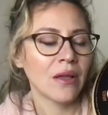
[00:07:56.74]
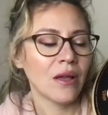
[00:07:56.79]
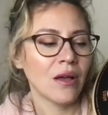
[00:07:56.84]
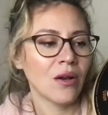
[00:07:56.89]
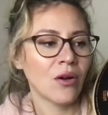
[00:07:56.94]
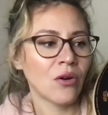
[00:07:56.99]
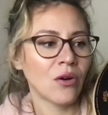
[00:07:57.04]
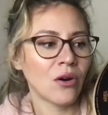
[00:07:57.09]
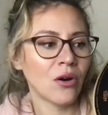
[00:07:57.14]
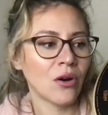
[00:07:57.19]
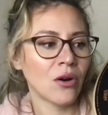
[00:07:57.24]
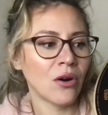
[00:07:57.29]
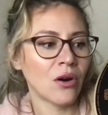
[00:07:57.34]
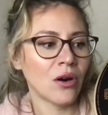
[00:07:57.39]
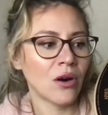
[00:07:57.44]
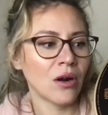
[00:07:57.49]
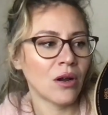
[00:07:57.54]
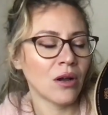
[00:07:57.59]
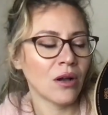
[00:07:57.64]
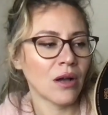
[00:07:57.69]

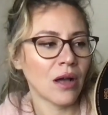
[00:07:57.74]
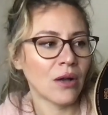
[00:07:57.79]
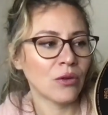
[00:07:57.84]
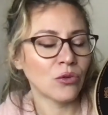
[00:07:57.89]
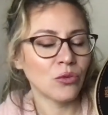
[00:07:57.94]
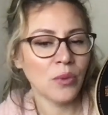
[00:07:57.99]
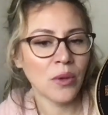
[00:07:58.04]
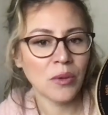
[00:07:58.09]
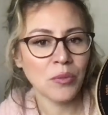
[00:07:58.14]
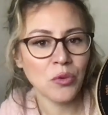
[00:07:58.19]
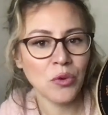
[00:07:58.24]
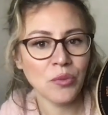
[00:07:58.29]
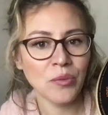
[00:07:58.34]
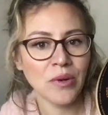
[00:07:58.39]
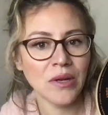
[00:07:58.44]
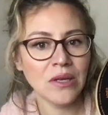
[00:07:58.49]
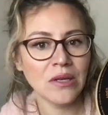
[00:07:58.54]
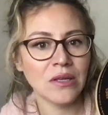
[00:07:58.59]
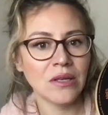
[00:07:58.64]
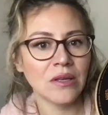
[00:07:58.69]
or how to make more
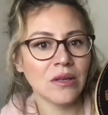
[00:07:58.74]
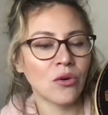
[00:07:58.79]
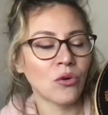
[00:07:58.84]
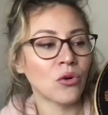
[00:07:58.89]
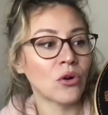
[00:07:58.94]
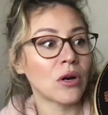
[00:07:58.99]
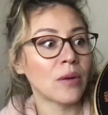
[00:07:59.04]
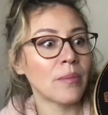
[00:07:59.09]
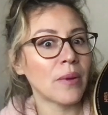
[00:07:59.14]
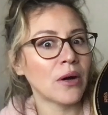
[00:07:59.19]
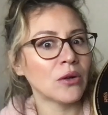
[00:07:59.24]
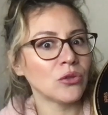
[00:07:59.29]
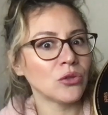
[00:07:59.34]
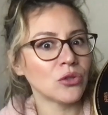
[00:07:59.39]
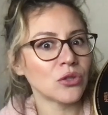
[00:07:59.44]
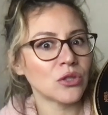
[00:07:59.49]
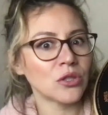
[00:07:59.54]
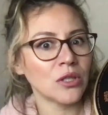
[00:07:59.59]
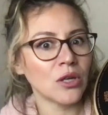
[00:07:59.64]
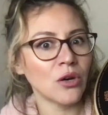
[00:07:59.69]
money, or about your
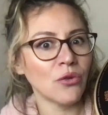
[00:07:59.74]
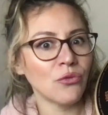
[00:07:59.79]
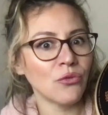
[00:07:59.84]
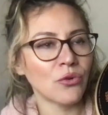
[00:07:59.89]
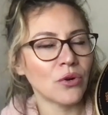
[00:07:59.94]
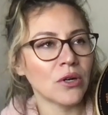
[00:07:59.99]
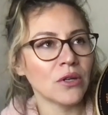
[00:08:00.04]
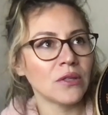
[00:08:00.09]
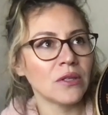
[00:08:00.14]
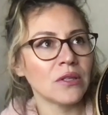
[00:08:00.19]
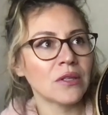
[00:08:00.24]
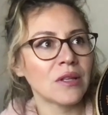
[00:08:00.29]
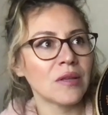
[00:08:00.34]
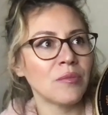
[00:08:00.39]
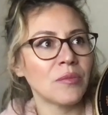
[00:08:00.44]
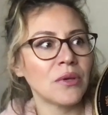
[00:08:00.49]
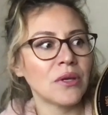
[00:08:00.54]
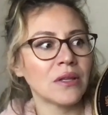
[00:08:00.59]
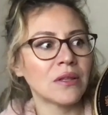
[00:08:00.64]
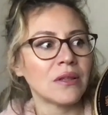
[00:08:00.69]
self-worth. It can
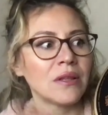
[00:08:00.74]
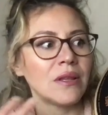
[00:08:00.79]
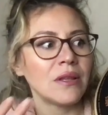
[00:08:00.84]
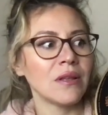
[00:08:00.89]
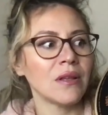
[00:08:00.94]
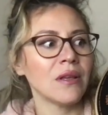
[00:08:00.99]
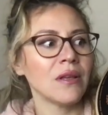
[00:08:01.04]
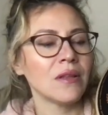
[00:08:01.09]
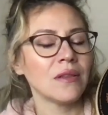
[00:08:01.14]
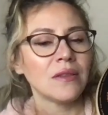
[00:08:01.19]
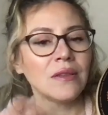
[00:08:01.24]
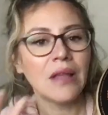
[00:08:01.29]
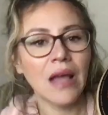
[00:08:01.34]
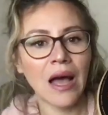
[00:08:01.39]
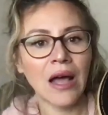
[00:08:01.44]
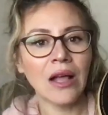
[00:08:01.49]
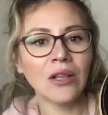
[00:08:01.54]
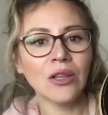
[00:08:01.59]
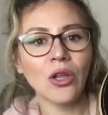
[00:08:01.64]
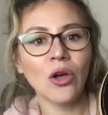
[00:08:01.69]
be a
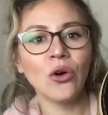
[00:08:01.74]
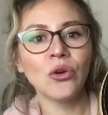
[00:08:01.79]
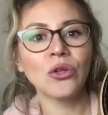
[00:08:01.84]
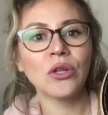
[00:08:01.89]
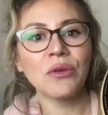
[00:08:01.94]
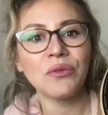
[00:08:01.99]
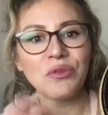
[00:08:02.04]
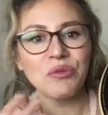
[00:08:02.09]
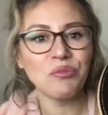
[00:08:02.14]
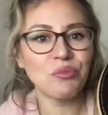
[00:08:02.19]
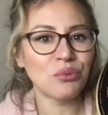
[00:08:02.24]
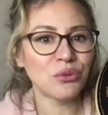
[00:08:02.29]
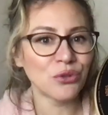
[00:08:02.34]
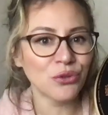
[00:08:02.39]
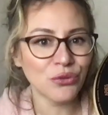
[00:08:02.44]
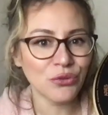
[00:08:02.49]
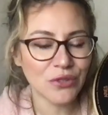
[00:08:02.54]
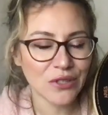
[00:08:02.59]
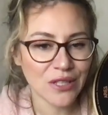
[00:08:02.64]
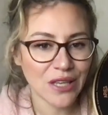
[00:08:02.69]
download of
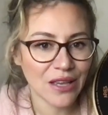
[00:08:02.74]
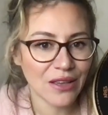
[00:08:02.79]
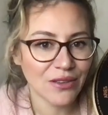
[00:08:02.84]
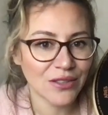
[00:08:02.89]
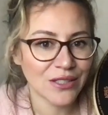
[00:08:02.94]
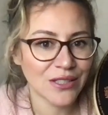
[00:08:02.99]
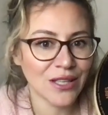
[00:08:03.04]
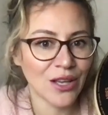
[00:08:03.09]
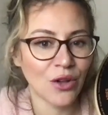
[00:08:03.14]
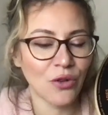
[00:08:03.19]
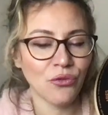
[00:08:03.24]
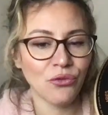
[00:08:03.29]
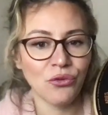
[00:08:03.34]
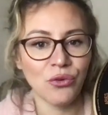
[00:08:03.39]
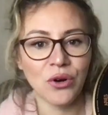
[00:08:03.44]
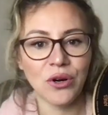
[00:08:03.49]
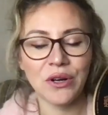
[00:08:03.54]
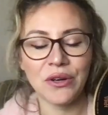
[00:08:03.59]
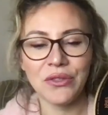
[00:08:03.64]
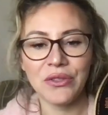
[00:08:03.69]
improved
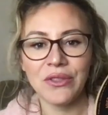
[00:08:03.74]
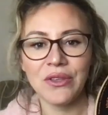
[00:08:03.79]
self-worth,